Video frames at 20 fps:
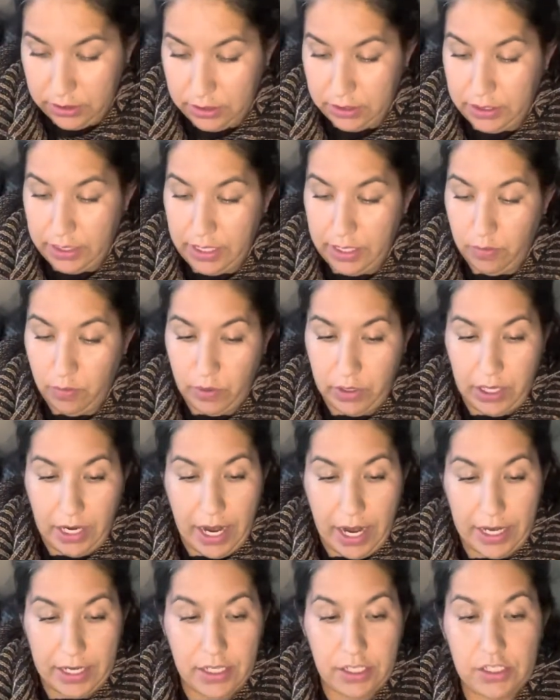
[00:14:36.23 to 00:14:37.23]
that were
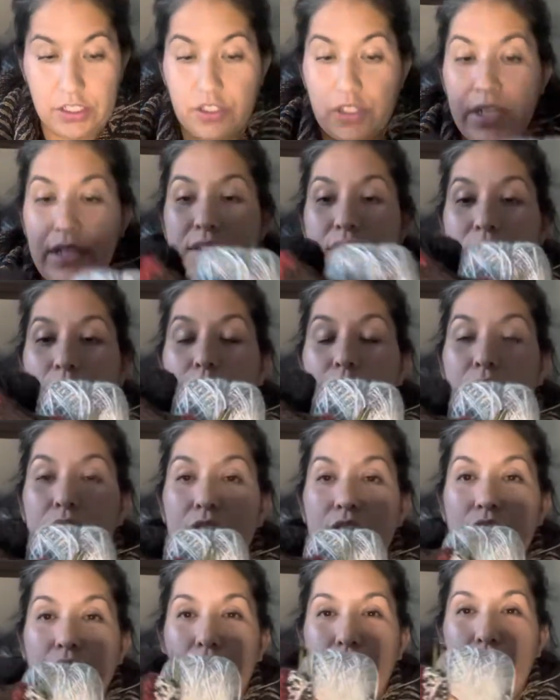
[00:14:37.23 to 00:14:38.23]
high contrast with
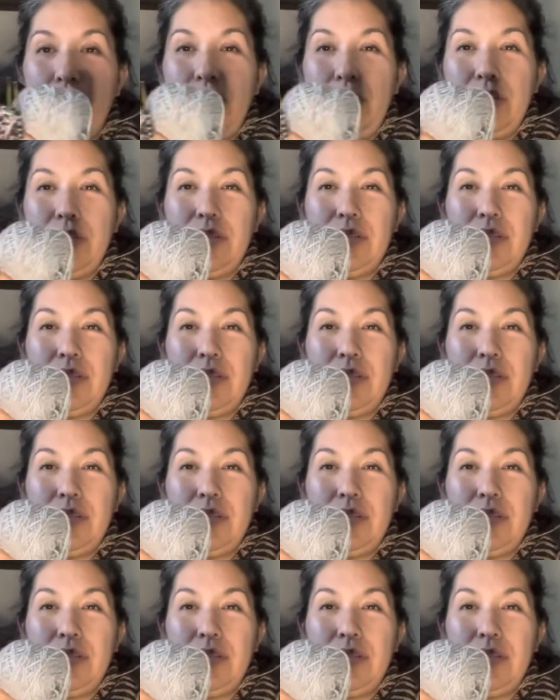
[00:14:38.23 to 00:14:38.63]
each other